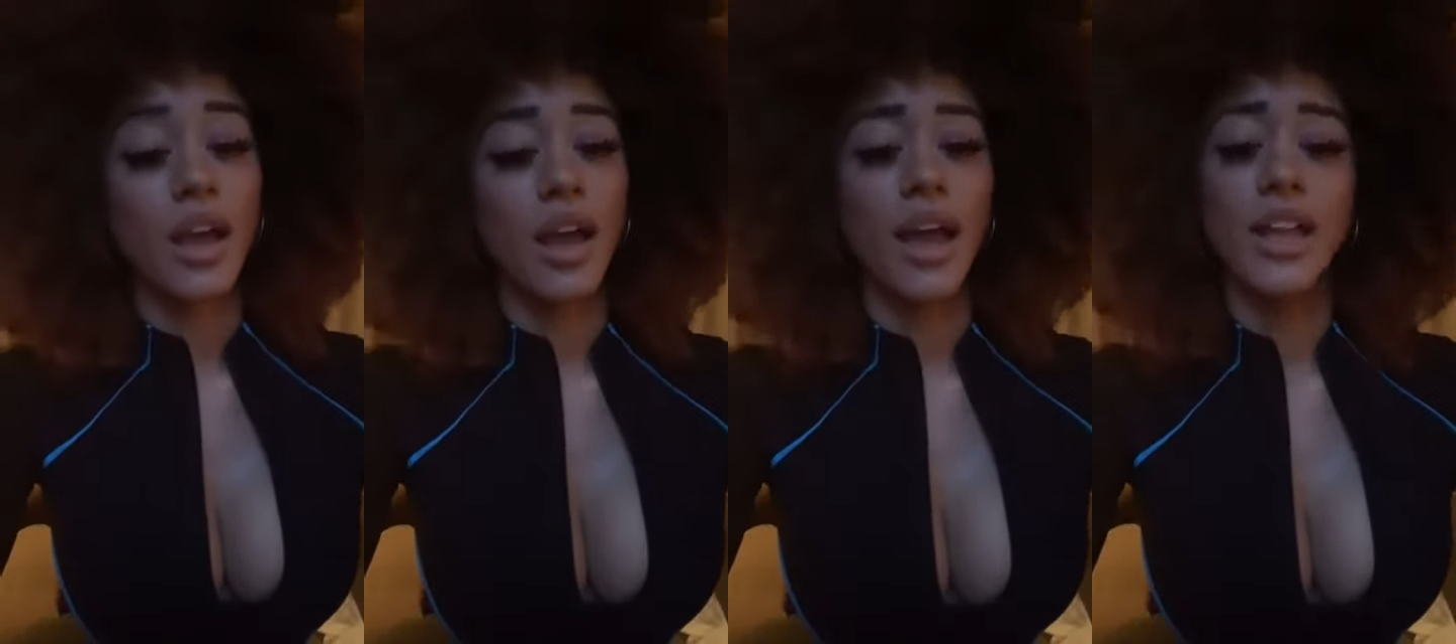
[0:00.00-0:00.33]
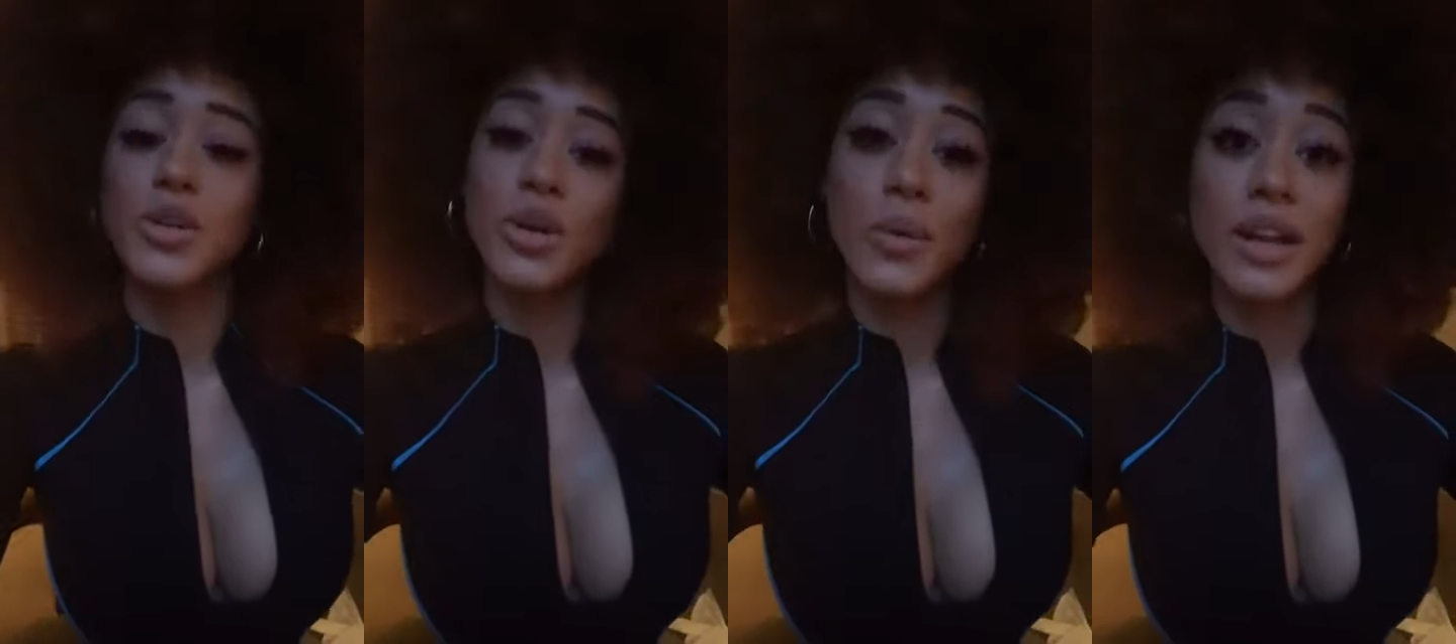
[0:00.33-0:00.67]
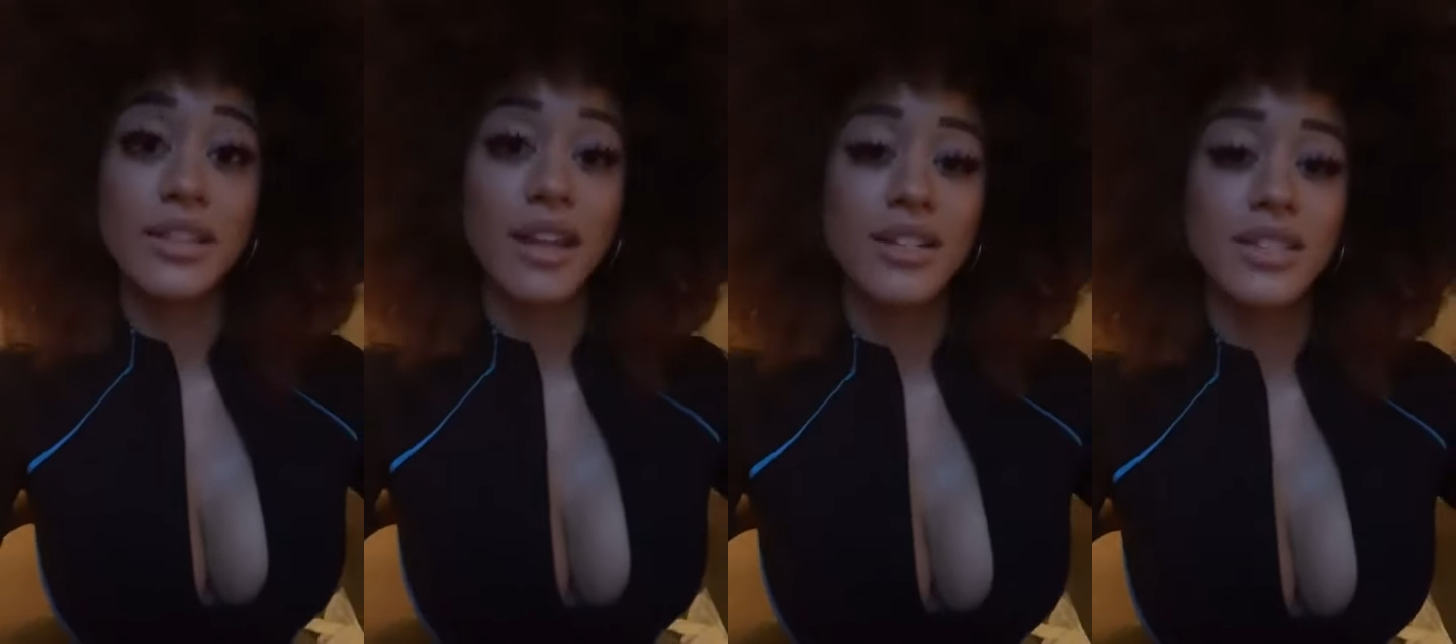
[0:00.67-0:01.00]
and you can win a
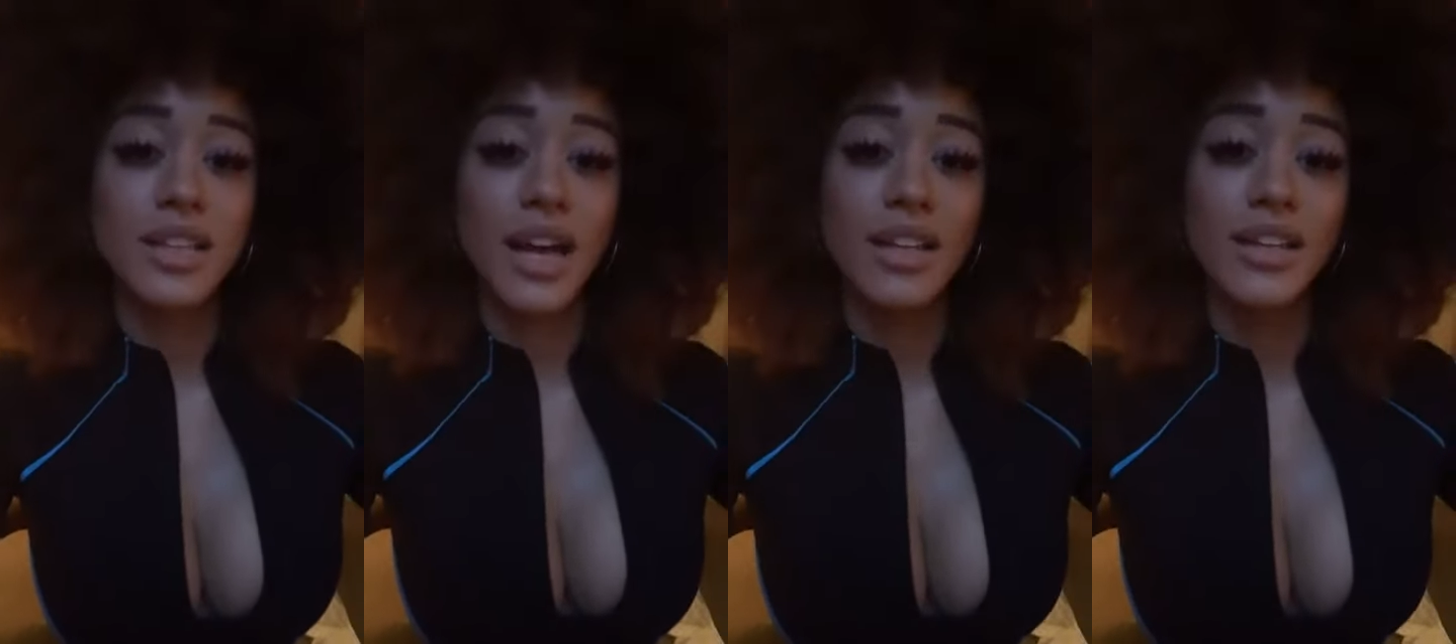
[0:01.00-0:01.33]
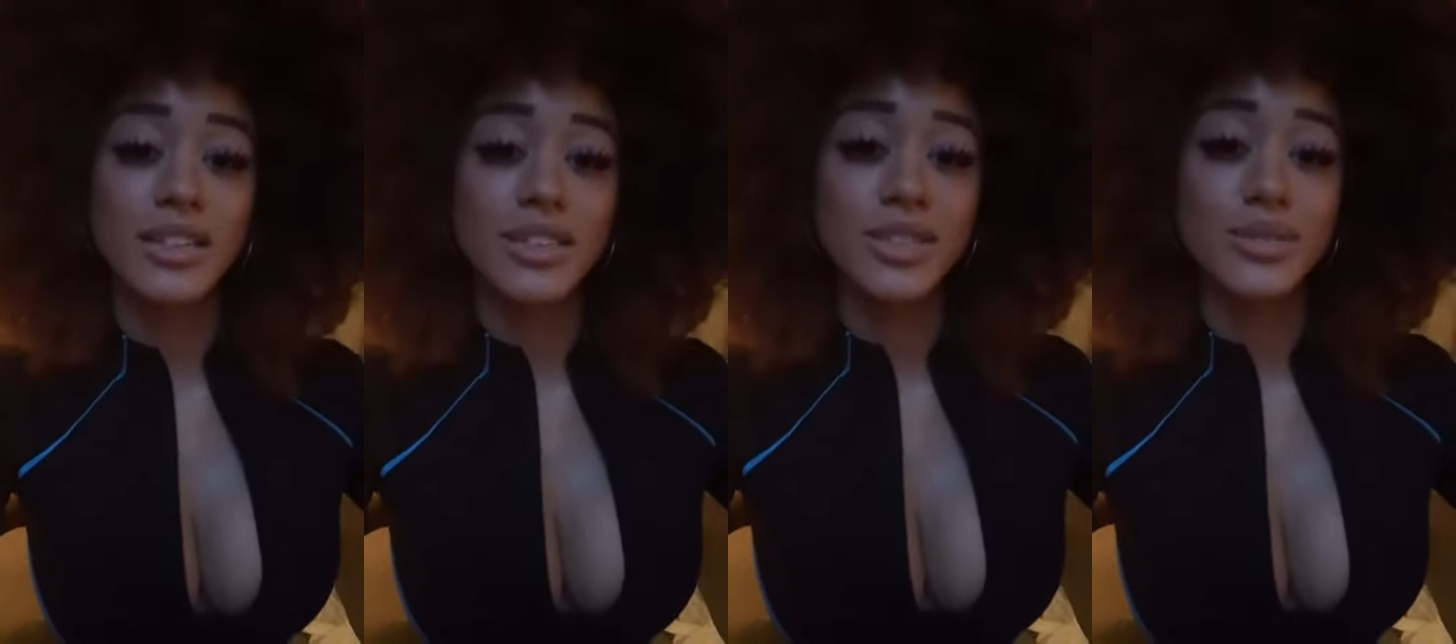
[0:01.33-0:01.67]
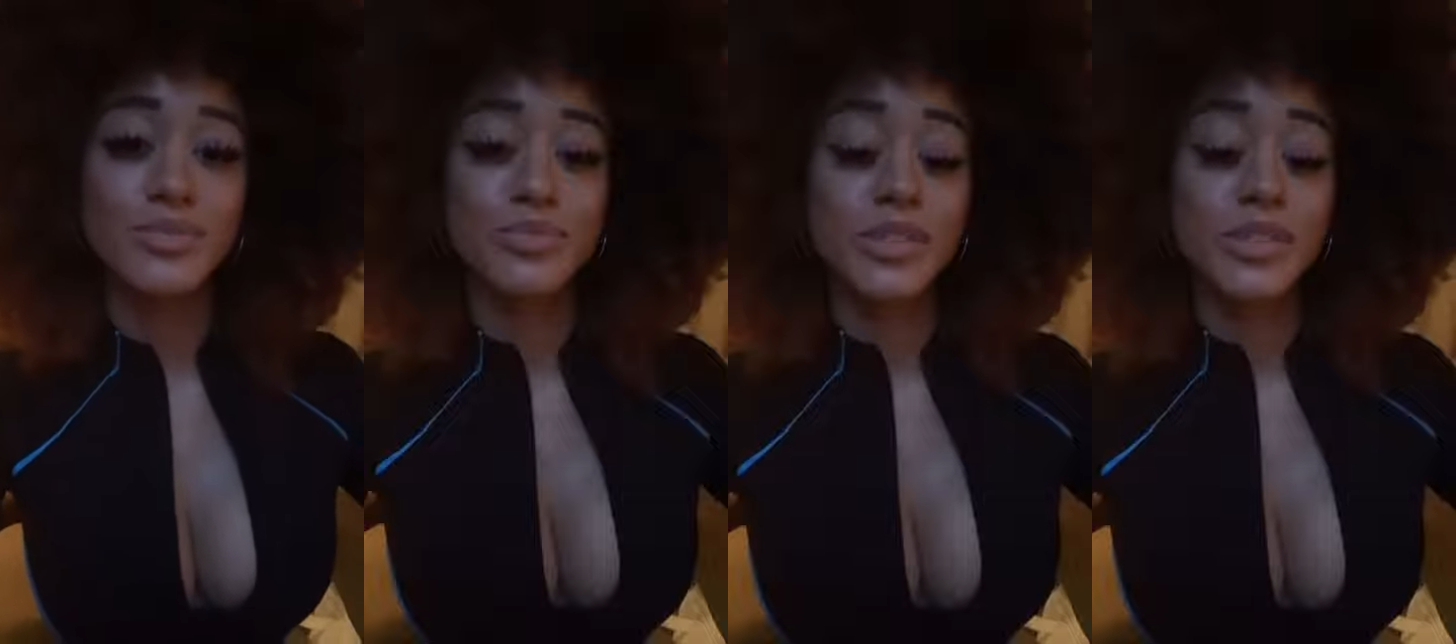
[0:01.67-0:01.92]
$1,000.